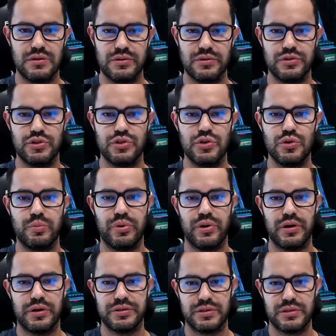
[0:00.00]
2
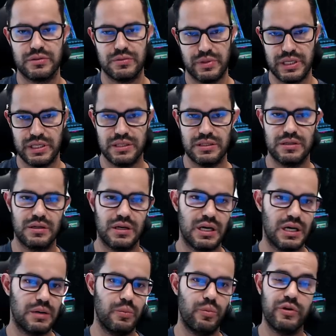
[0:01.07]
pods, right?
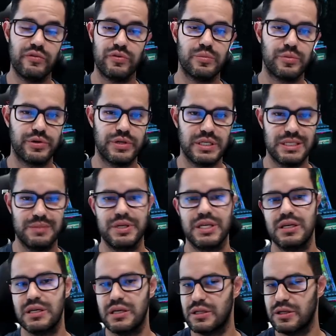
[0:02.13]
One for
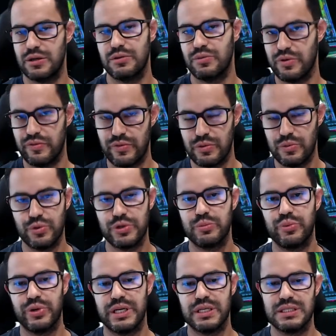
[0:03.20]
MariaDB and the other one for
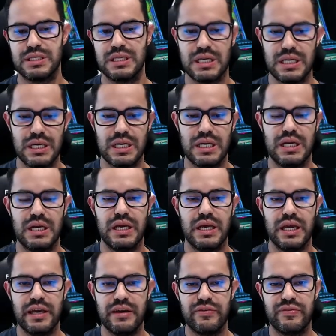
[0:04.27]
WordPress.
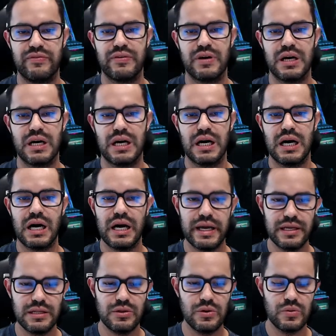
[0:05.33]
If
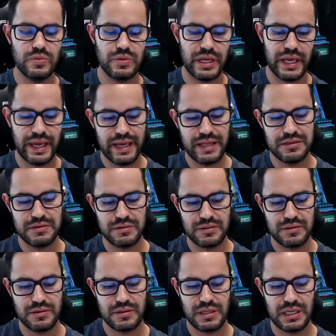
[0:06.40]
I don't
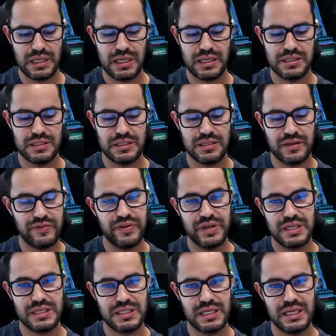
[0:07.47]
enter a
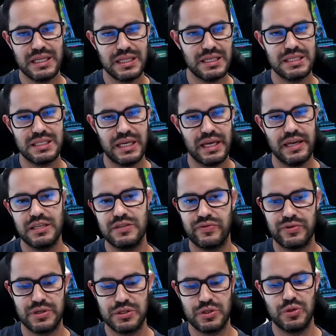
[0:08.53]
suffix in this case
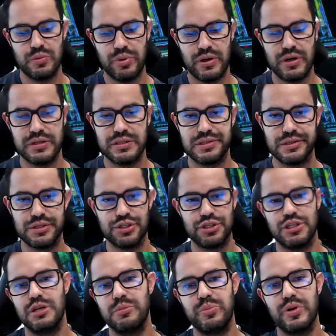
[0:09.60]
for the 2 pods,
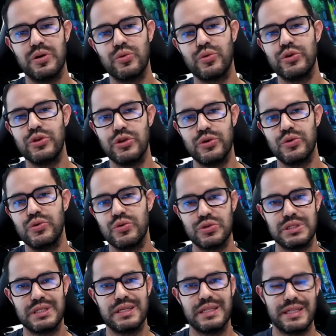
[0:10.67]
Shippa will
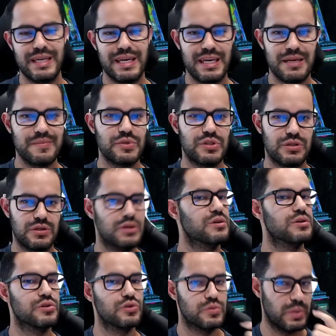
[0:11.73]
use the names
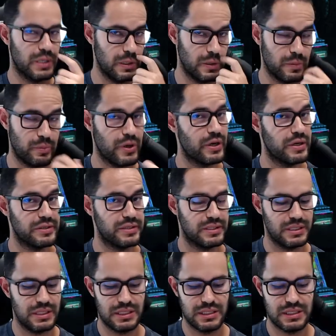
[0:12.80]
used by your
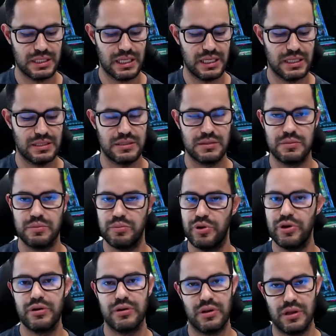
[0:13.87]
pods in this case,
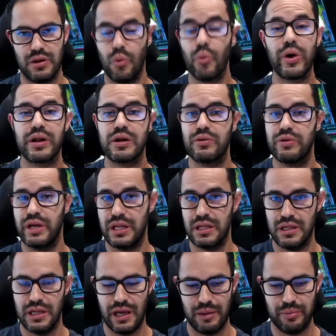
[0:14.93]
purely when creating
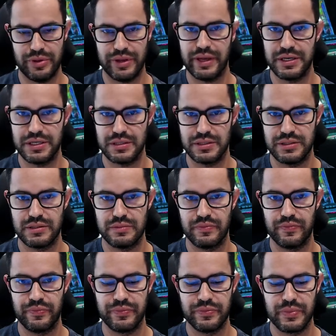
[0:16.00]
the applications.
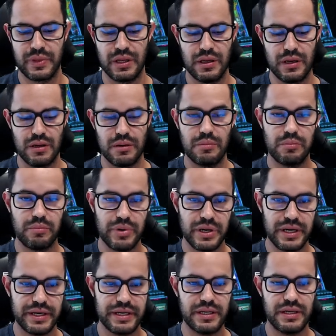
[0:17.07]

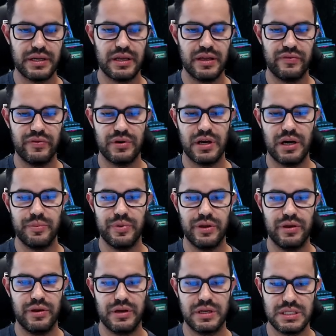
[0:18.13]
But if you come in
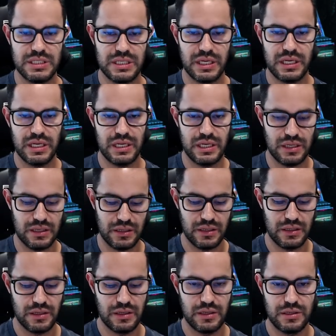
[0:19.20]
here and say
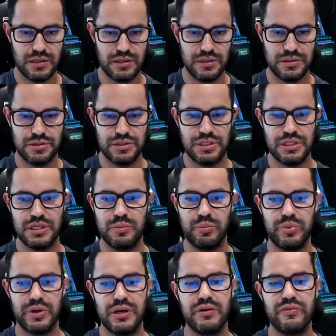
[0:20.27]

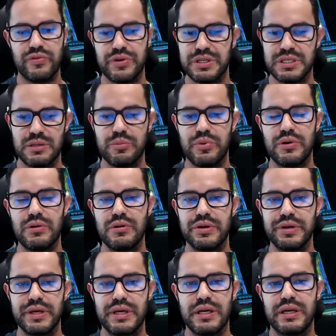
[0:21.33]
Shippa, for example,
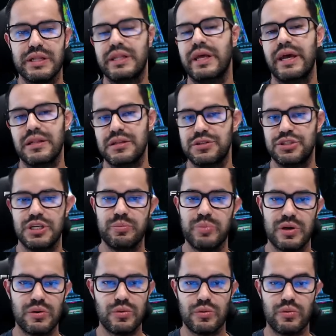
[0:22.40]
then
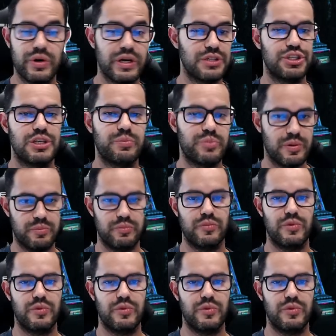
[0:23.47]
Shippa, when Shippa